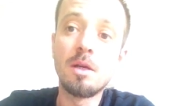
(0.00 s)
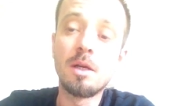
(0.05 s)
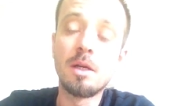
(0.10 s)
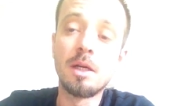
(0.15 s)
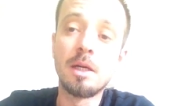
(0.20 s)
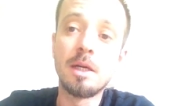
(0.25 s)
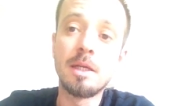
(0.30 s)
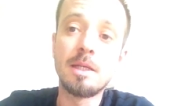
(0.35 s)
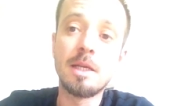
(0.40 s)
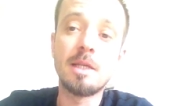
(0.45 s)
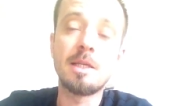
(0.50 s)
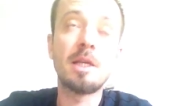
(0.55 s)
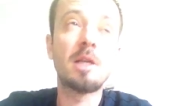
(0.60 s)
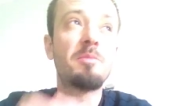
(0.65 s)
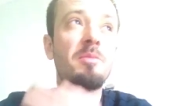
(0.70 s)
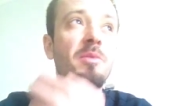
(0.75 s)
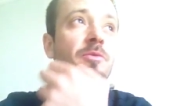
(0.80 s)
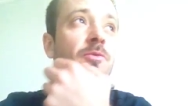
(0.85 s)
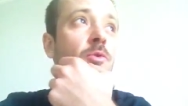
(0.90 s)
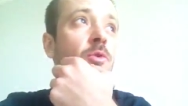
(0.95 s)
uh, as i
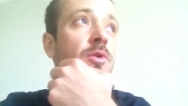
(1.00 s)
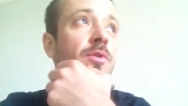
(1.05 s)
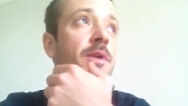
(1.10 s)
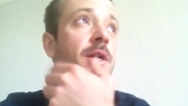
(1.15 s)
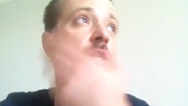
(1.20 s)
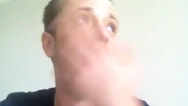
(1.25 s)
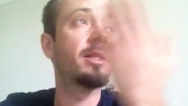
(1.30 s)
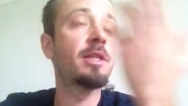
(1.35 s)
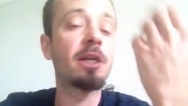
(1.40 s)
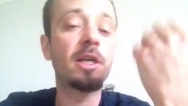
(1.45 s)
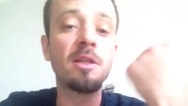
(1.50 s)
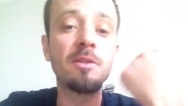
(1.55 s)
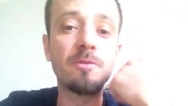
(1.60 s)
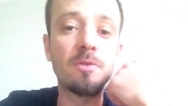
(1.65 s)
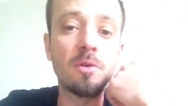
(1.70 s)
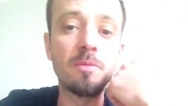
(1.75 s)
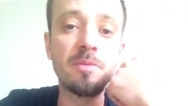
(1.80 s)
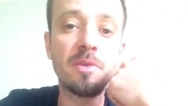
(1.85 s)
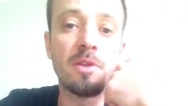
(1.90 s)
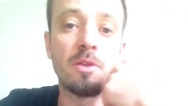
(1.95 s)
said before they are taken
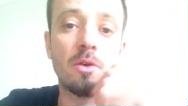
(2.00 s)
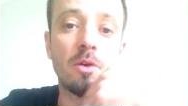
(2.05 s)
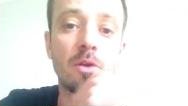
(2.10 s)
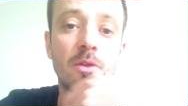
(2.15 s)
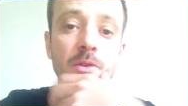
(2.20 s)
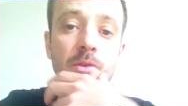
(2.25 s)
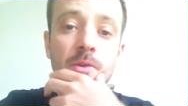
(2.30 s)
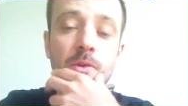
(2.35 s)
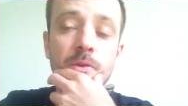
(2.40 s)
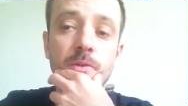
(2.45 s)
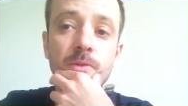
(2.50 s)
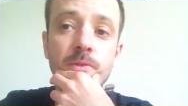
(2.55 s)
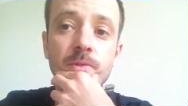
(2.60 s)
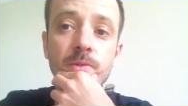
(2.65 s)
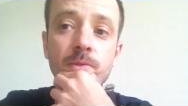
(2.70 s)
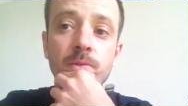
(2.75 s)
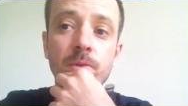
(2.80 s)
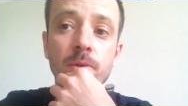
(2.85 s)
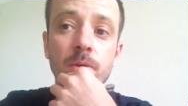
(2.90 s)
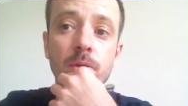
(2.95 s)
from the north of
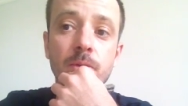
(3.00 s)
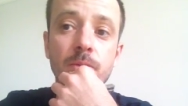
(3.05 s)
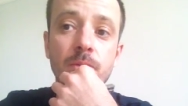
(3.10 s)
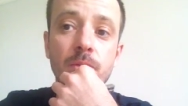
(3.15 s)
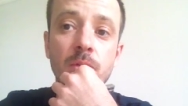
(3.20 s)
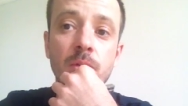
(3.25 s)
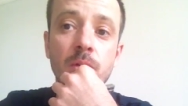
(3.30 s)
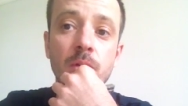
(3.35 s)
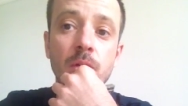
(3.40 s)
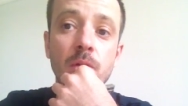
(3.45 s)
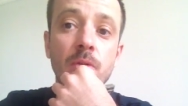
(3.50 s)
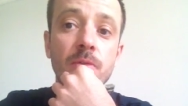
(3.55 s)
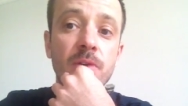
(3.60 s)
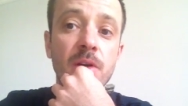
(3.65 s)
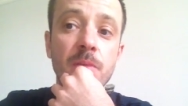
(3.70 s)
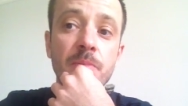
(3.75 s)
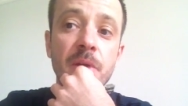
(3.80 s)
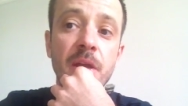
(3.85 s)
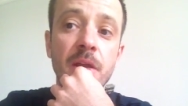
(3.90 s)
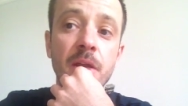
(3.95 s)
of
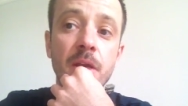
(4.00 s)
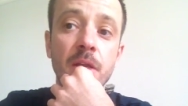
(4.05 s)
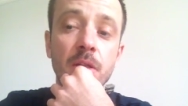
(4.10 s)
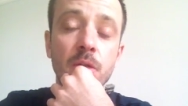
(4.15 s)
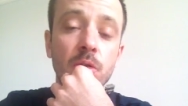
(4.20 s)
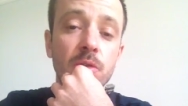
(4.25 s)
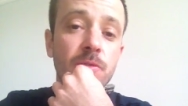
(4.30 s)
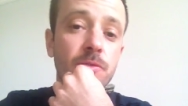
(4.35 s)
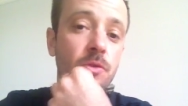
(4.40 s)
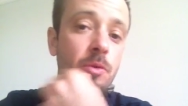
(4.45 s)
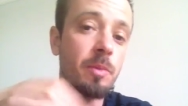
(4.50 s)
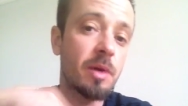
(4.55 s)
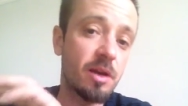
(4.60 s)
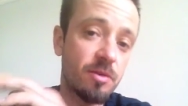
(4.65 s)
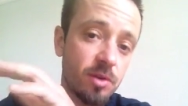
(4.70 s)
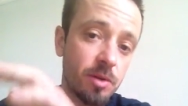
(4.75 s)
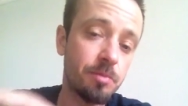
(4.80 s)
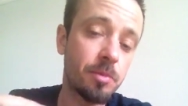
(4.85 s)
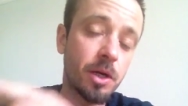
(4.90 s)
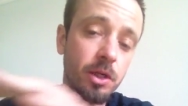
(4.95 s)
armenia not from
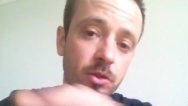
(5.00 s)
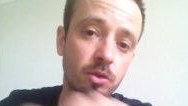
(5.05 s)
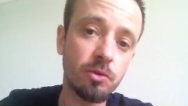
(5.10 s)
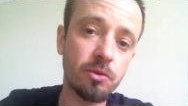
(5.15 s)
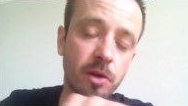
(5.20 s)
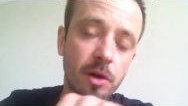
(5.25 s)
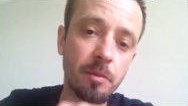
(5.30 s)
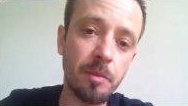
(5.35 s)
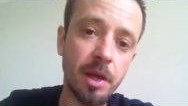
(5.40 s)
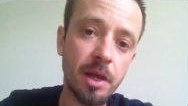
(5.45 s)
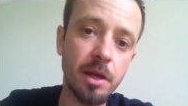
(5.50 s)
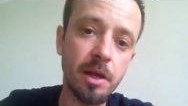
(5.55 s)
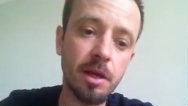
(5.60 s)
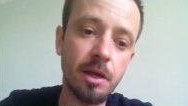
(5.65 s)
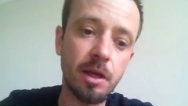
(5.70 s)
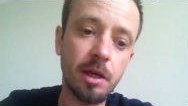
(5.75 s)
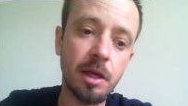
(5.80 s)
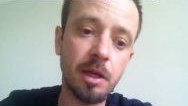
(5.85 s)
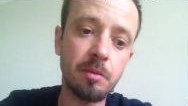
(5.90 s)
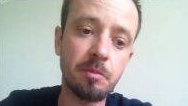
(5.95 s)
every part of armenia
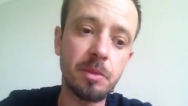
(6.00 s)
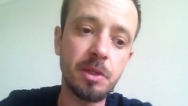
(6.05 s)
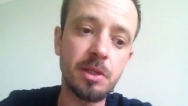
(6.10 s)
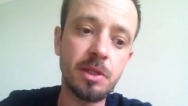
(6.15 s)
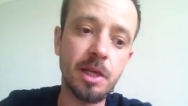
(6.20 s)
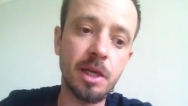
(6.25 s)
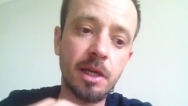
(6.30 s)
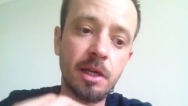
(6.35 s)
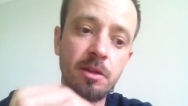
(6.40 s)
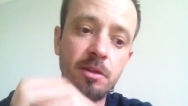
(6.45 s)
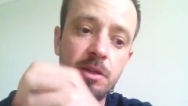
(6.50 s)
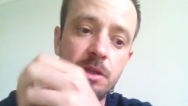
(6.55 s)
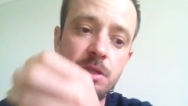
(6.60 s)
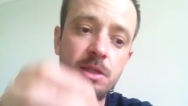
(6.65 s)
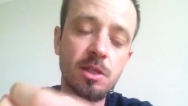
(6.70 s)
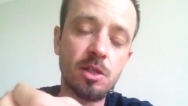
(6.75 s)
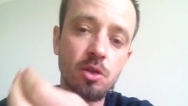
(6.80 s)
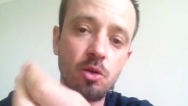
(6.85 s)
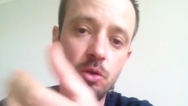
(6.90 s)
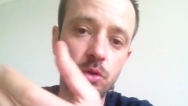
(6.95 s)
can be taken this
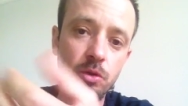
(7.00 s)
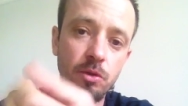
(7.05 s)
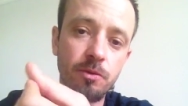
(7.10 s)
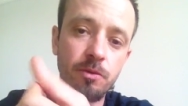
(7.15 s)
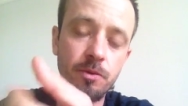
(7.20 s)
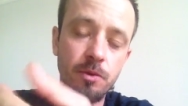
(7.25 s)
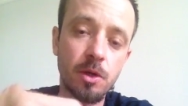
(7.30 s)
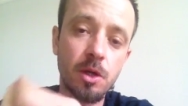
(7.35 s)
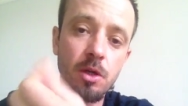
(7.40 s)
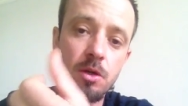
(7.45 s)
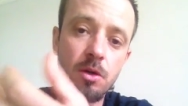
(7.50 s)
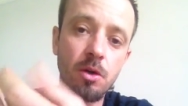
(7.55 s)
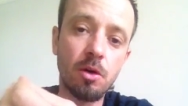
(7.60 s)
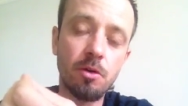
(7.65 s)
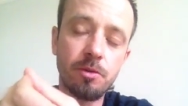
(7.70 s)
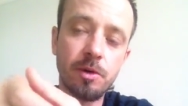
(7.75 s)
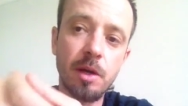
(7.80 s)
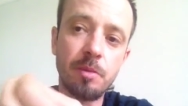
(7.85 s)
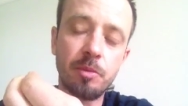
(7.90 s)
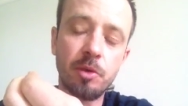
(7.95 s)
sort of
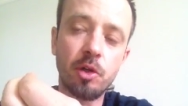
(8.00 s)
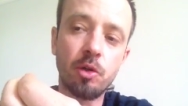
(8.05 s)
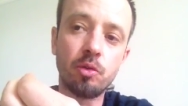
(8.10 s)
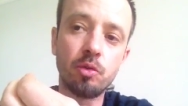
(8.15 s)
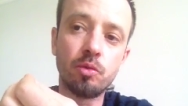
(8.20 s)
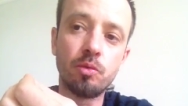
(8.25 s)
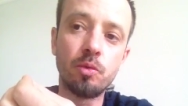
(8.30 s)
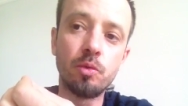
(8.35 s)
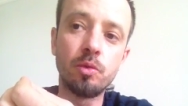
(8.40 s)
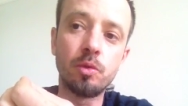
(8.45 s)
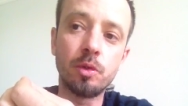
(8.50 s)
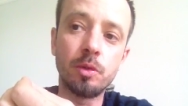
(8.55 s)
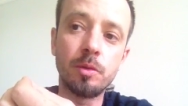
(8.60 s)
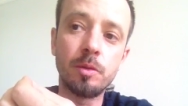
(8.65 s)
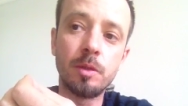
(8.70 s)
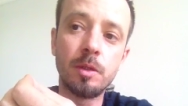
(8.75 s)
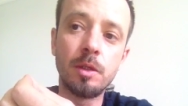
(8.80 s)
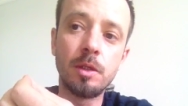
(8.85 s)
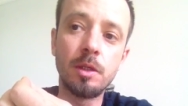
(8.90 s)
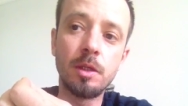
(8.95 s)
of apricot wood
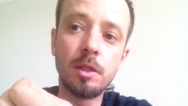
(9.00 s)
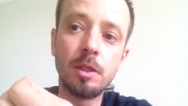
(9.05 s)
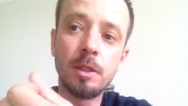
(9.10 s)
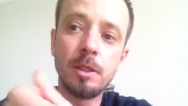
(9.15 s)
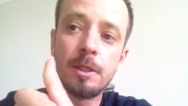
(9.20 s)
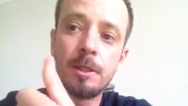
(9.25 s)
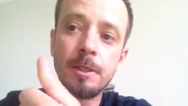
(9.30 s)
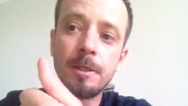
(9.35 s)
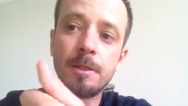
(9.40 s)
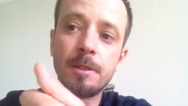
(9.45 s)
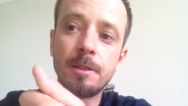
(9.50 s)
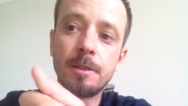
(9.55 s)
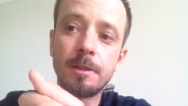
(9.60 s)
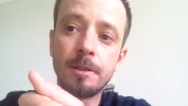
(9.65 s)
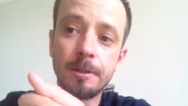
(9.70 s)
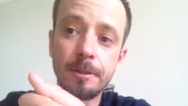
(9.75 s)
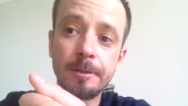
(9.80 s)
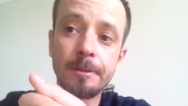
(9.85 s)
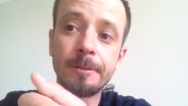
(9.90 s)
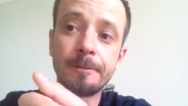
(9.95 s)

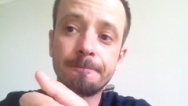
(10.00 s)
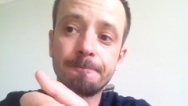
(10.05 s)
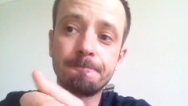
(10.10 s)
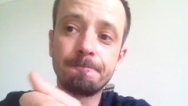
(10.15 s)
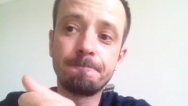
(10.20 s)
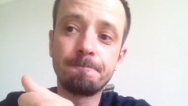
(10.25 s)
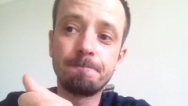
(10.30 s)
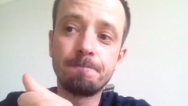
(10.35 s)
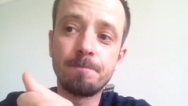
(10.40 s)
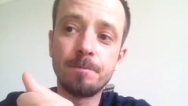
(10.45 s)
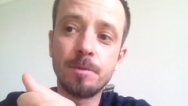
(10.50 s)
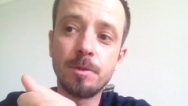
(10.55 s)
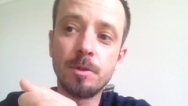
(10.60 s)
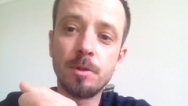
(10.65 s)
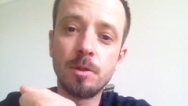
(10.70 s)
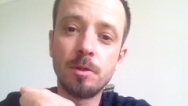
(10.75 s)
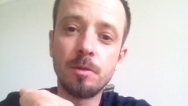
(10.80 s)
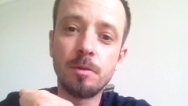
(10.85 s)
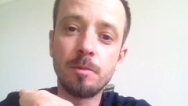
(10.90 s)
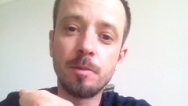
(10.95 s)
uh,
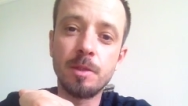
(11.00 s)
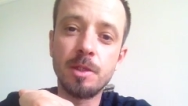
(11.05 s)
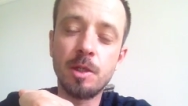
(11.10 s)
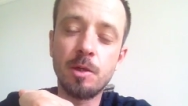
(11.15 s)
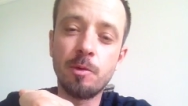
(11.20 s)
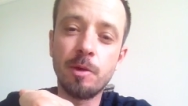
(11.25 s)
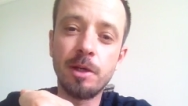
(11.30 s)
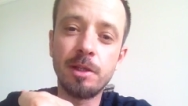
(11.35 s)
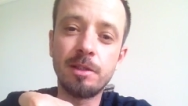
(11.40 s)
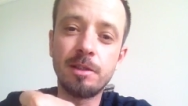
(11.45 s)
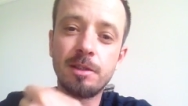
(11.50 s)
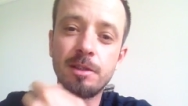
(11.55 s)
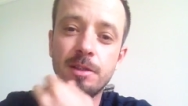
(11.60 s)
you must quite